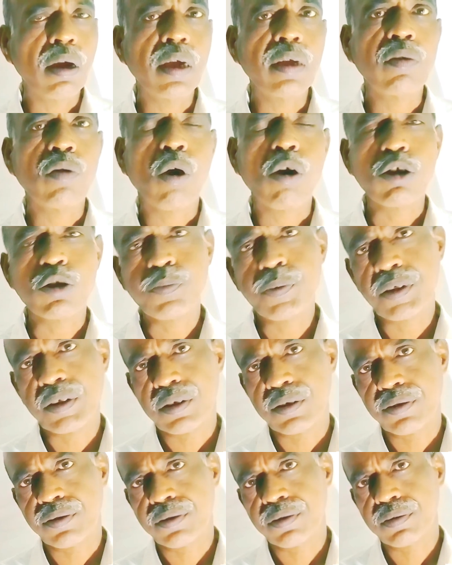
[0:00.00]
in
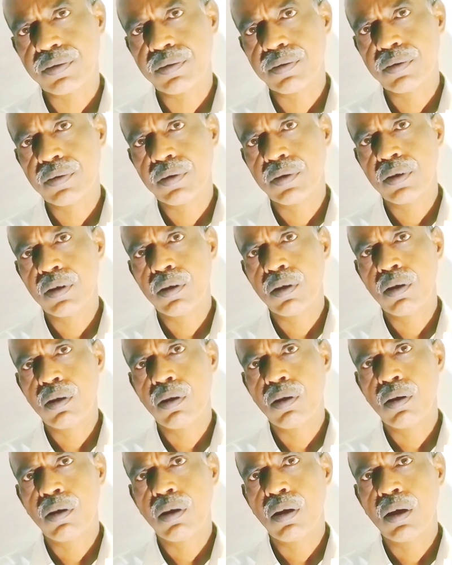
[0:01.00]
hospitals,
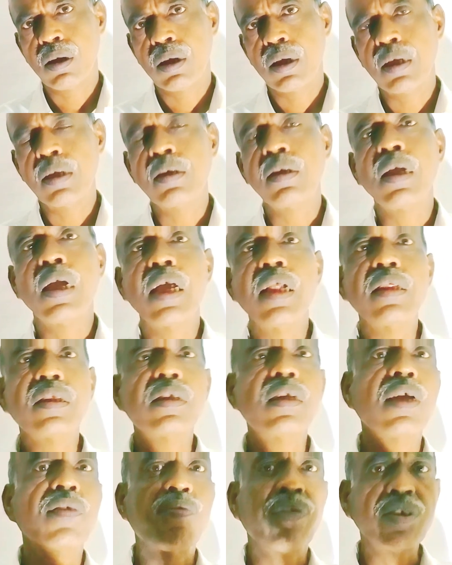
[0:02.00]
in
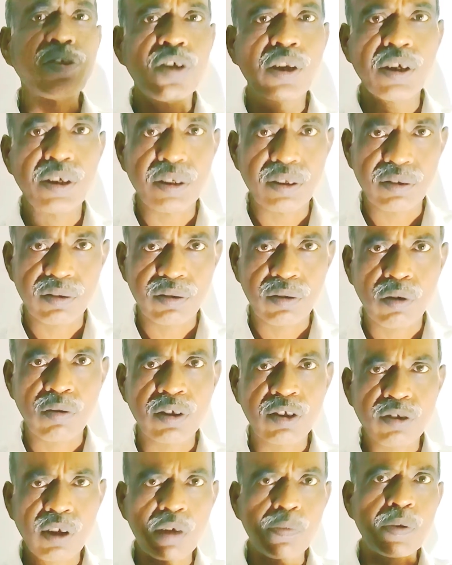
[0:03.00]
healthcare facilities, on
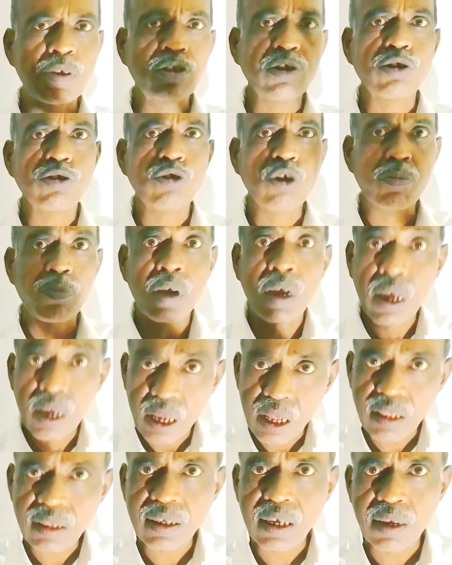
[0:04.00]
the surfaces of
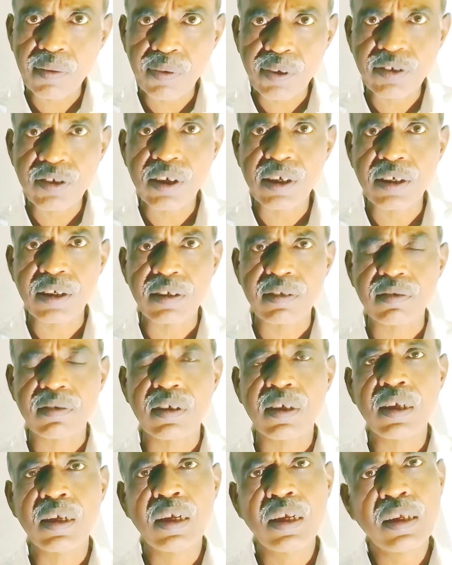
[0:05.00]
healthcare
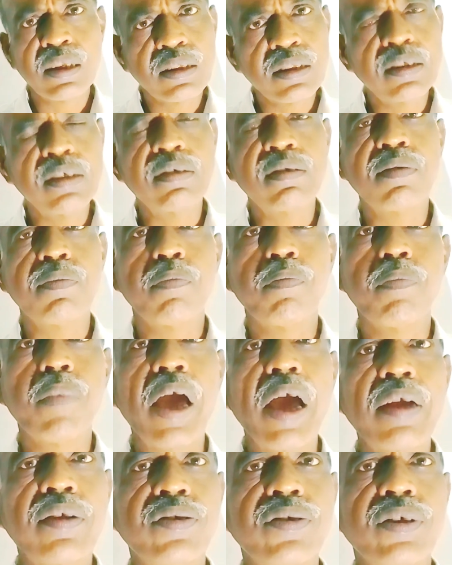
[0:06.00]
facilities. These
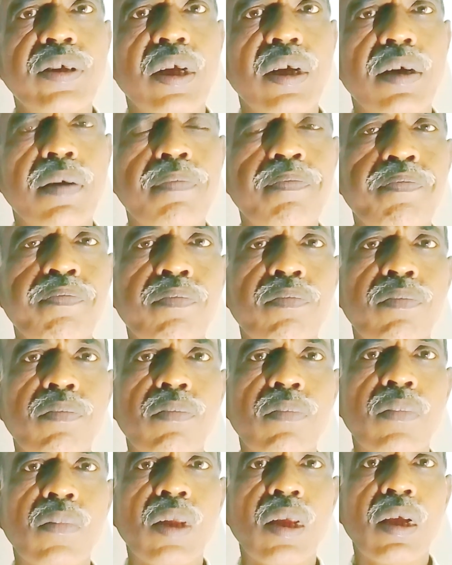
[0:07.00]
bacteria
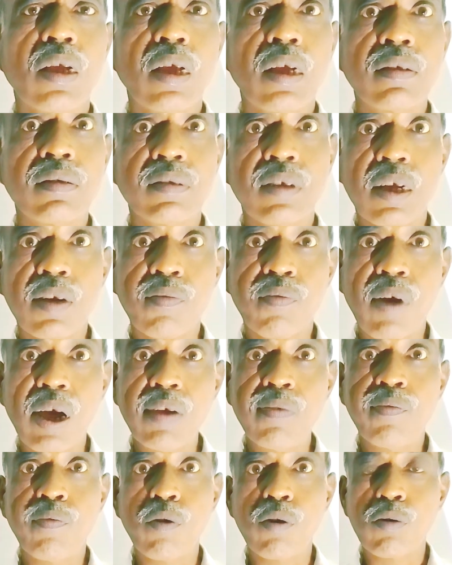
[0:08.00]
can
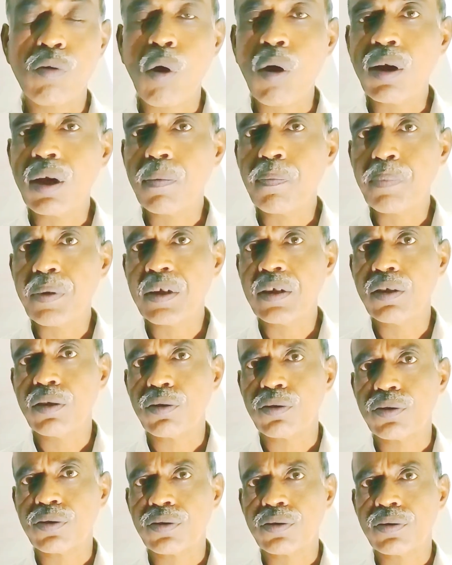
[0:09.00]
survive for longer
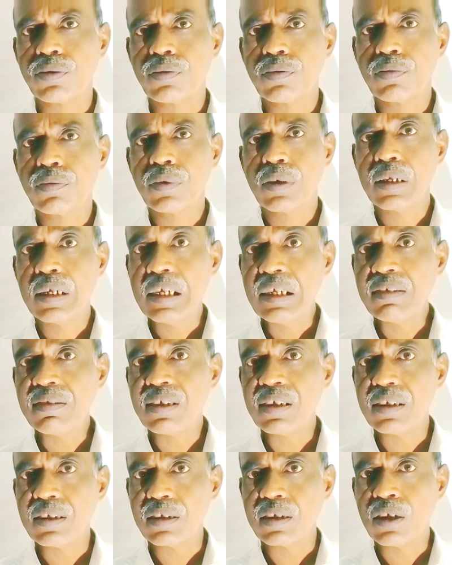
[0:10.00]
periods
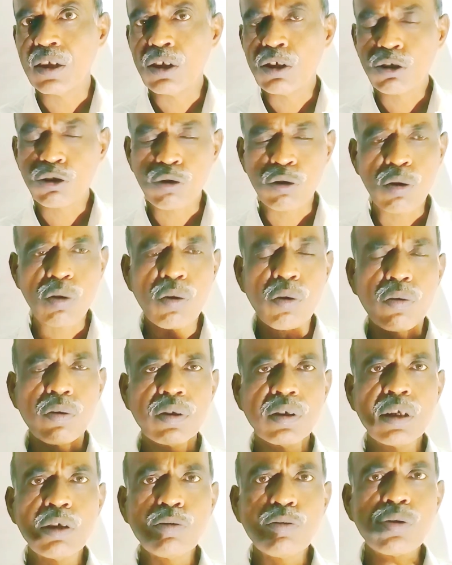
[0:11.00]
easily. So
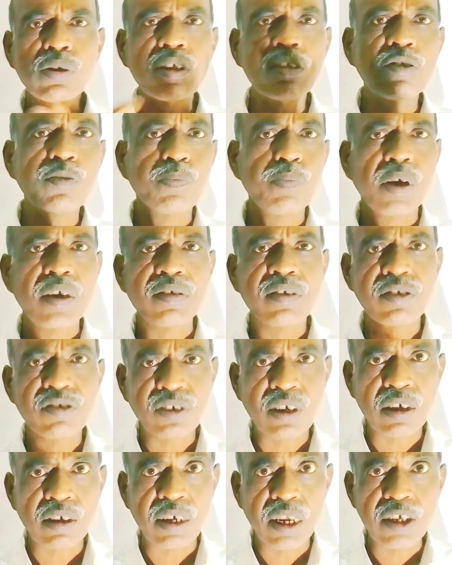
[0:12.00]
due to this
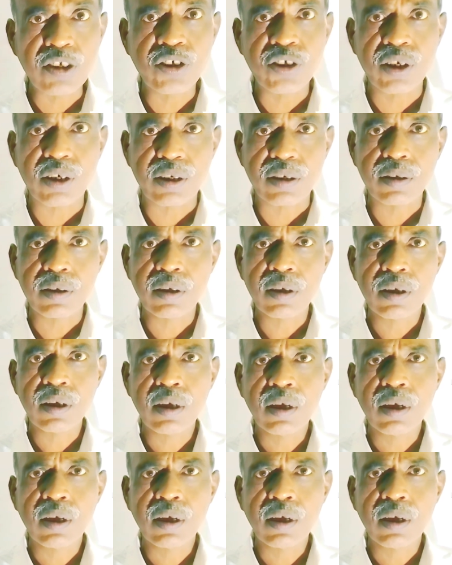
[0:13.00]
persistent nature,